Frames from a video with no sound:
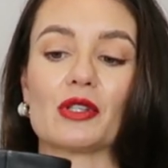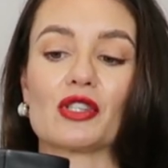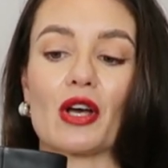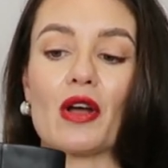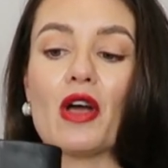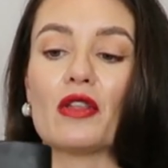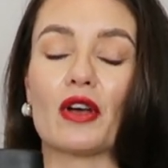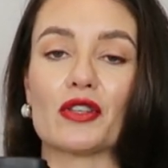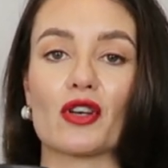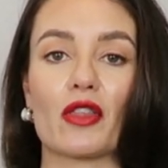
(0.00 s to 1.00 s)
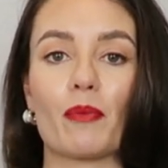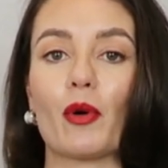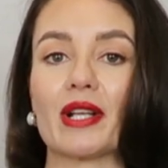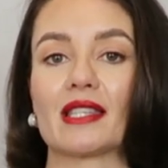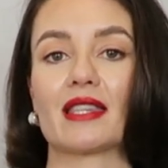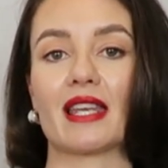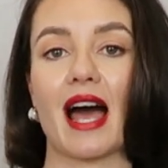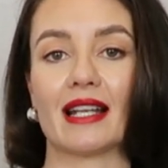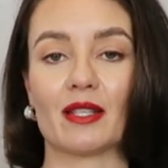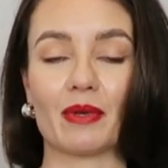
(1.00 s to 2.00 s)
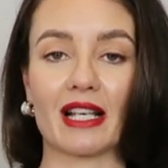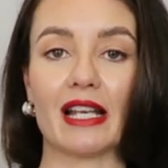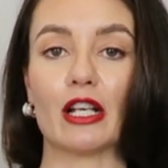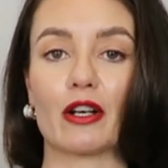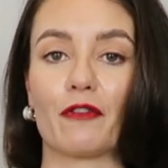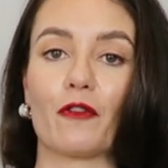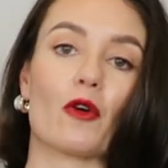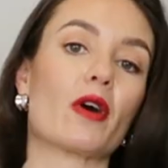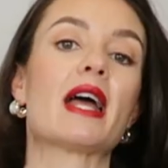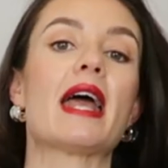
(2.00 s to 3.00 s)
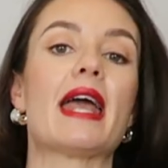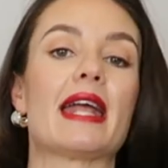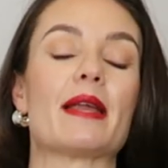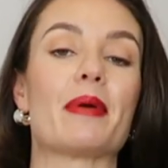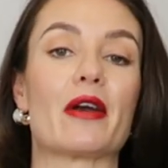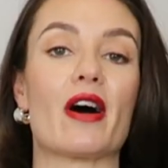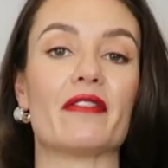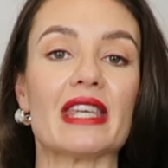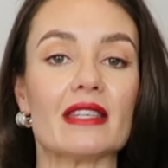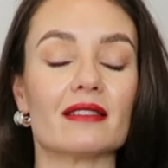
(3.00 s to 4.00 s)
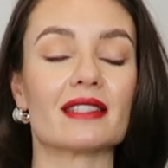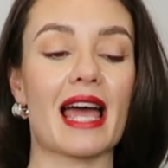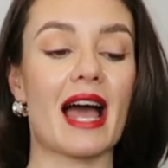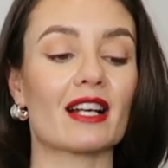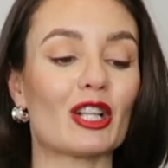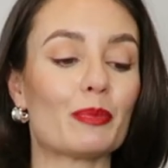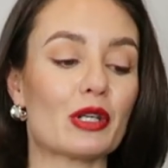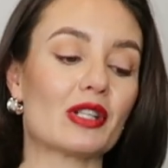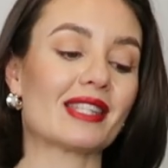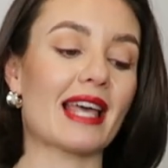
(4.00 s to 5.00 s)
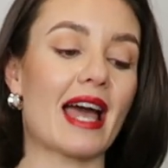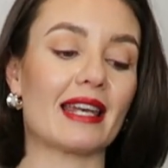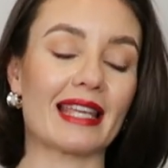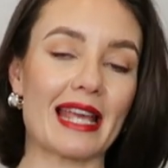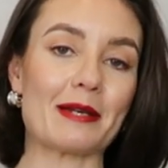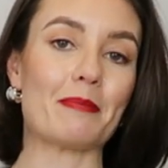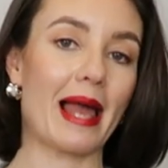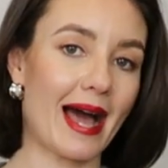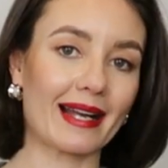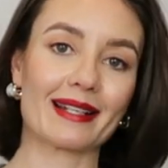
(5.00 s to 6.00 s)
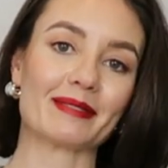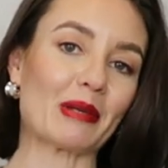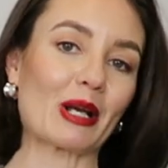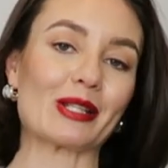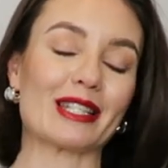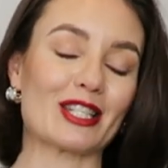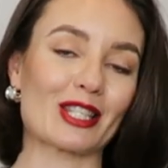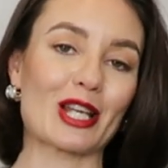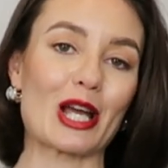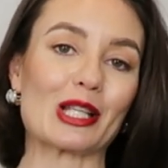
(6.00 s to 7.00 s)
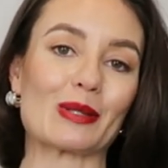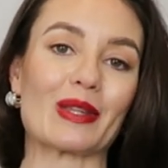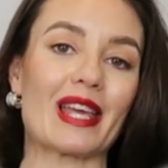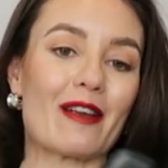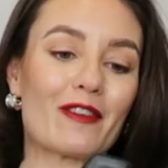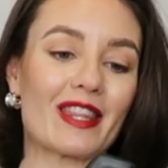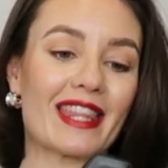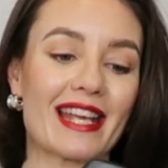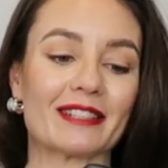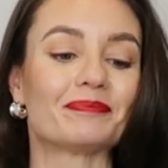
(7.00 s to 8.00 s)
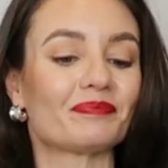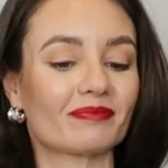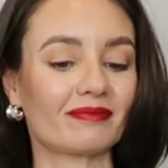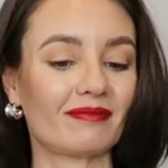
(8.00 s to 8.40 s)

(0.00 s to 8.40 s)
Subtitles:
So those are the points that I typically look for in a pair of heeled ankle boots. And again, black, because it just goes with everything.